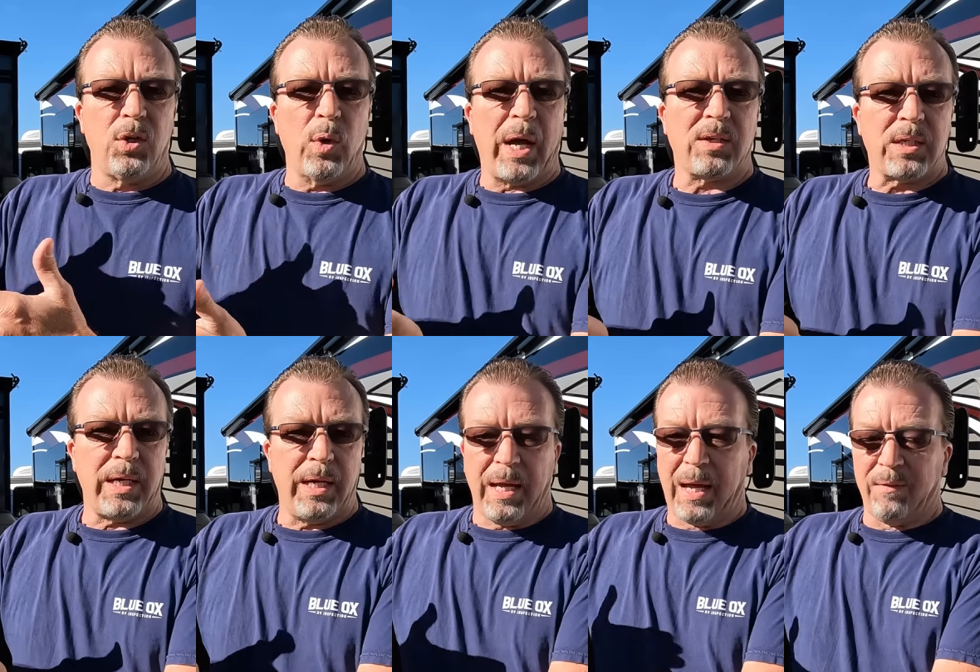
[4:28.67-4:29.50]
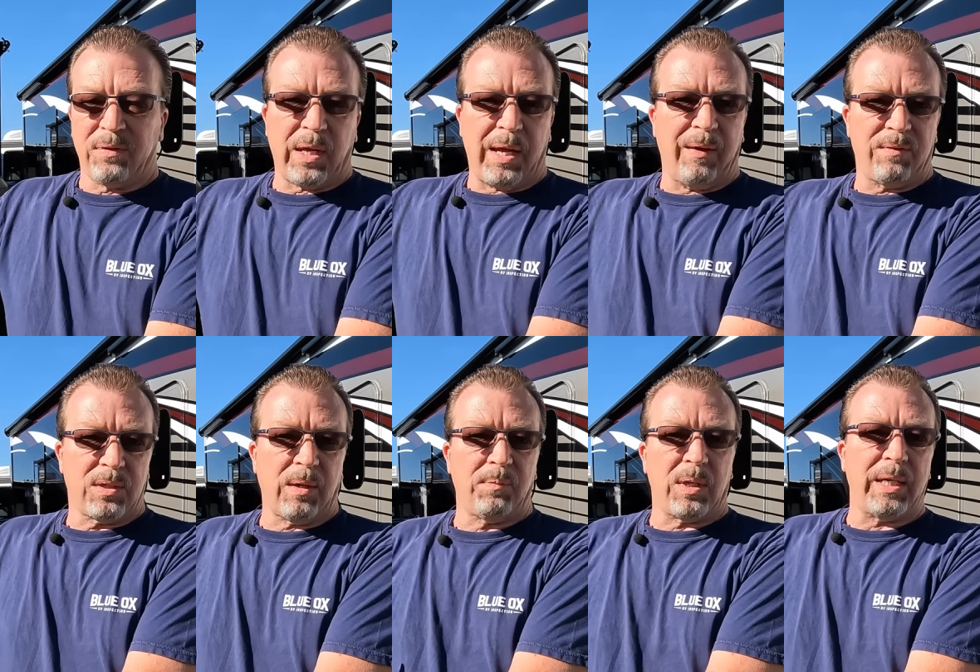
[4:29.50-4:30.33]
You actually have to have
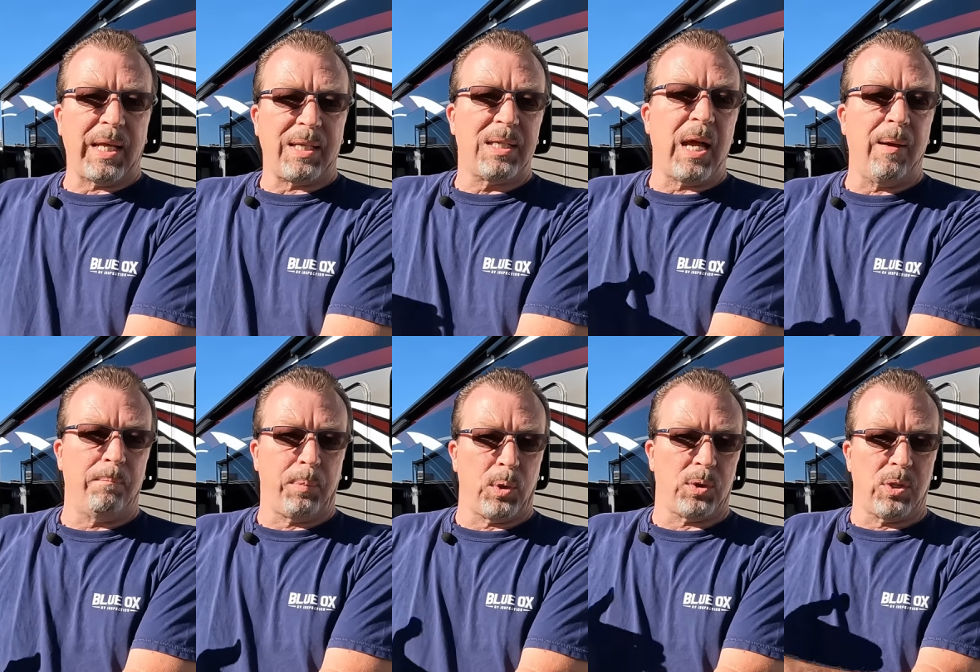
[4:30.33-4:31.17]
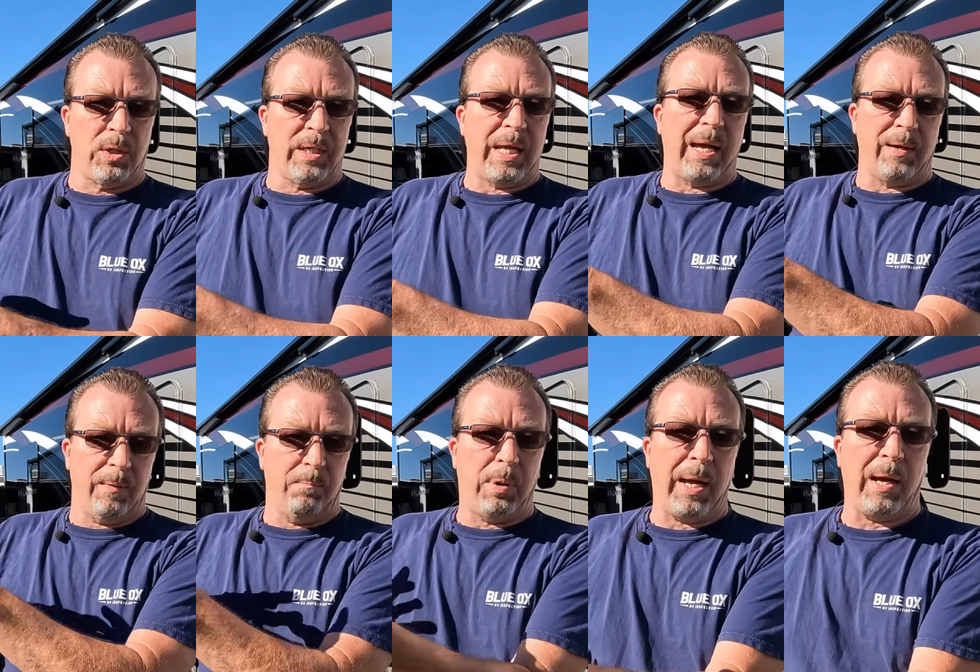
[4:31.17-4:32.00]
something that tempers that
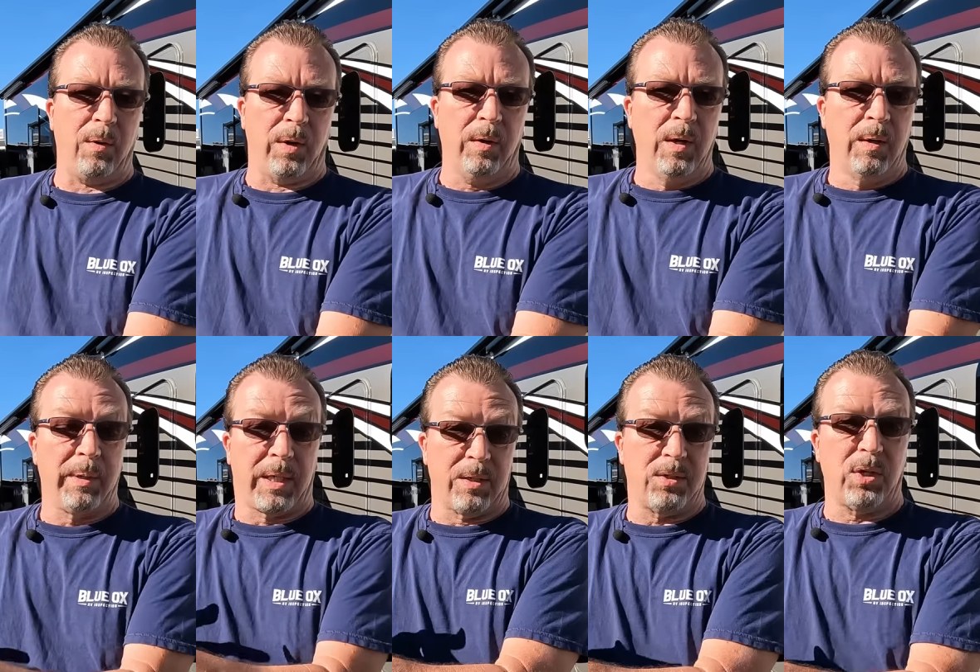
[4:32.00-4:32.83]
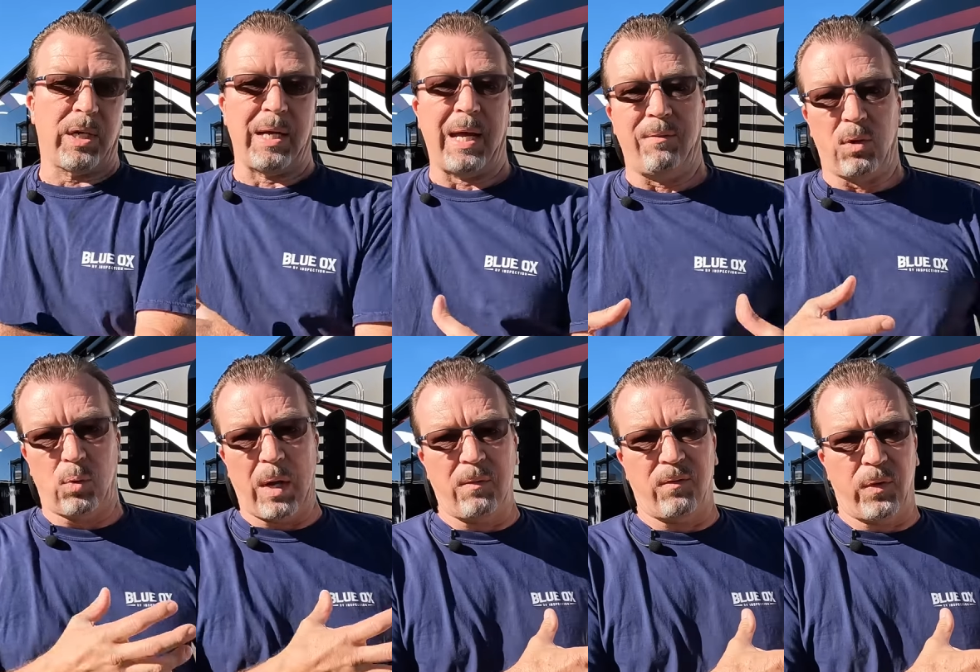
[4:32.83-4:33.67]
power because you can have a
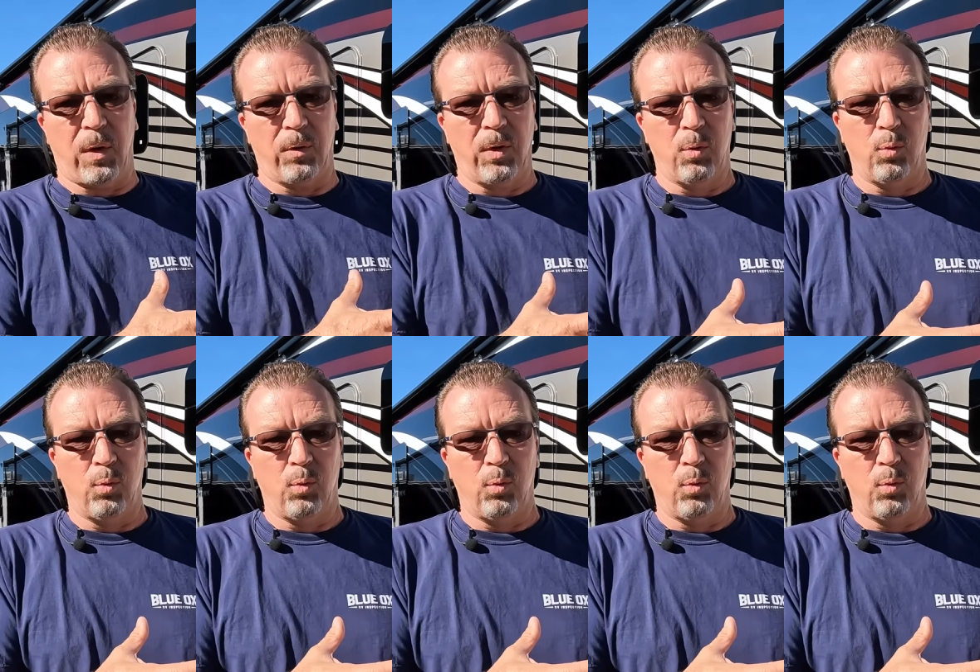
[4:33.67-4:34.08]
ground fault,